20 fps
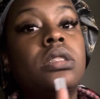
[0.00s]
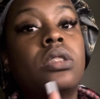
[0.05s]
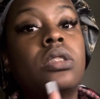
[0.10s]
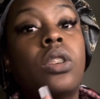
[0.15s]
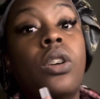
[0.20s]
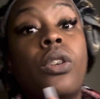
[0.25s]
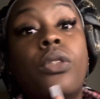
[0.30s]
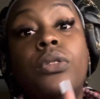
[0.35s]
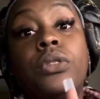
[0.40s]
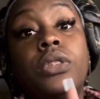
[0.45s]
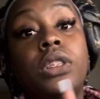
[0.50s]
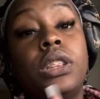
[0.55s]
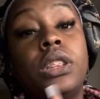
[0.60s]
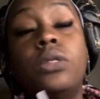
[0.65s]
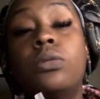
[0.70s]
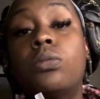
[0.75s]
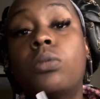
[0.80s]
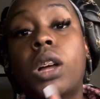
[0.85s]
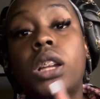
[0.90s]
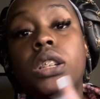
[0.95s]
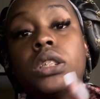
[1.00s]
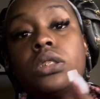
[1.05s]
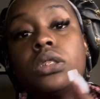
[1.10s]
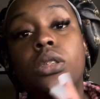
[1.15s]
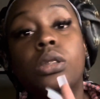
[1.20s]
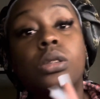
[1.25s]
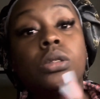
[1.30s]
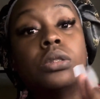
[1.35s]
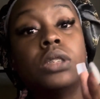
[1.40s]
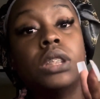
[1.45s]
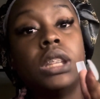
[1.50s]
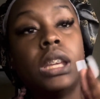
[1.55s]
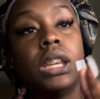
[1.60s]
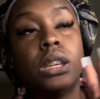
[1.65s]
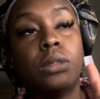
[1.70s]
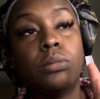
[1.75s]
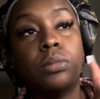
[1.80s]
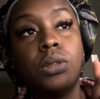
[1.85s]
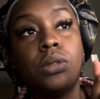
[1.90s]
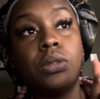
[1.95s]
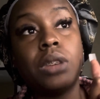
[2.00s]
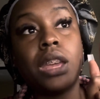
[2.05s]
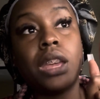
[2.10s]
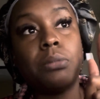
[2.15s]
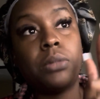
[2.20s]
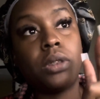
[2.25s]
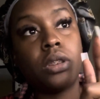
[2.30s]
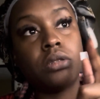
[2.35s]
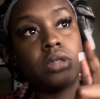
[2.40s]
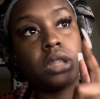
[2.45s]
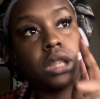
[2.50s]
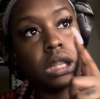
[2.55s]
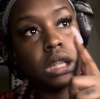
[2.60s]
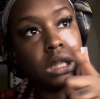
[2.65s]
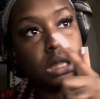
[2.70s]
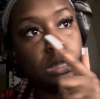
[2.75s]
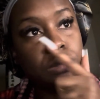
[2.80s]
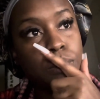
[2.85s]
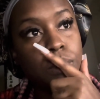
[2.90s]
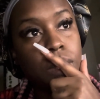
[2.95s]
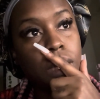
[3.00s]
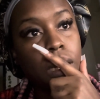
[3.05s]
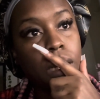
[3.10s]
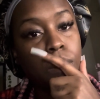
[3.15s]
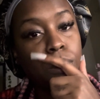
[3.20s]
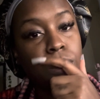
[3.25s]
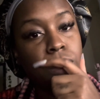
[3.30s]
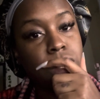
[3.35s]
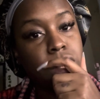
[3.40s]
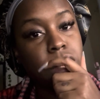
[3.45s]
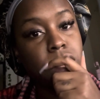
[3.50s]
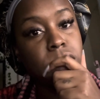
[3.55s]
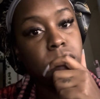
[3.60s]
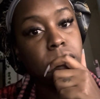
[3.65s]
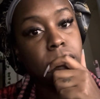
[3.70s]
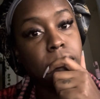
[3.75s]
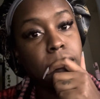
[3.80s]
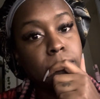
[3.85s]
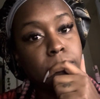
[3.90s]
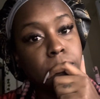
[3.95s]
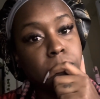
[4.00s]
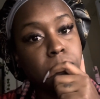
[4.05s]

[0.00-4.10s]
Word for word: Hopefully you watched the whole thing, but you gave me your time and I appreciate that.